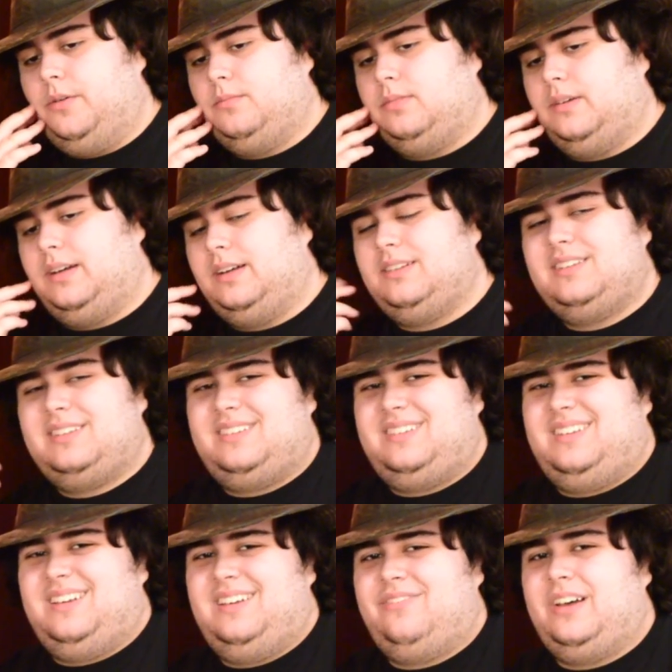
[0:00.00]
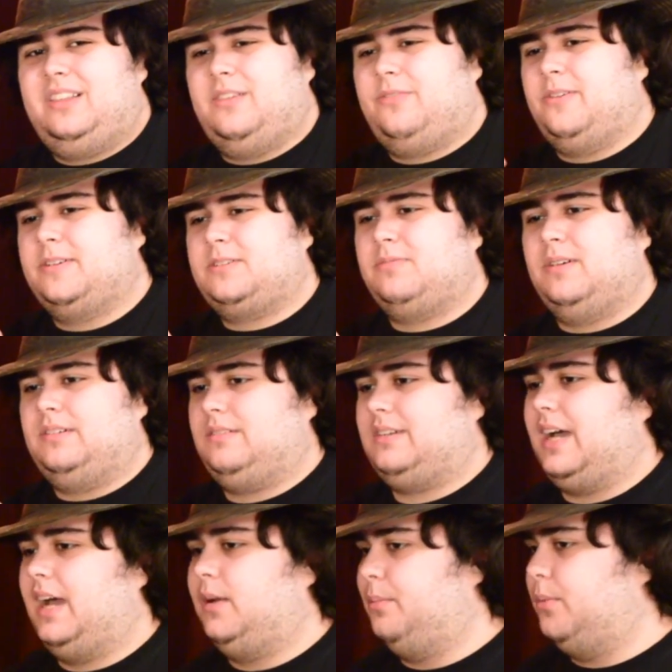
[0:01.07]
but I found the first one
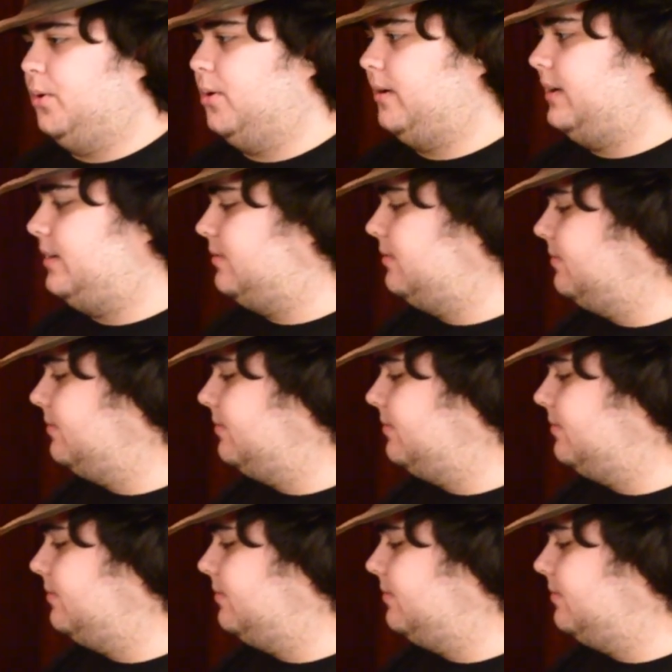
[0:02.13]
kind of boring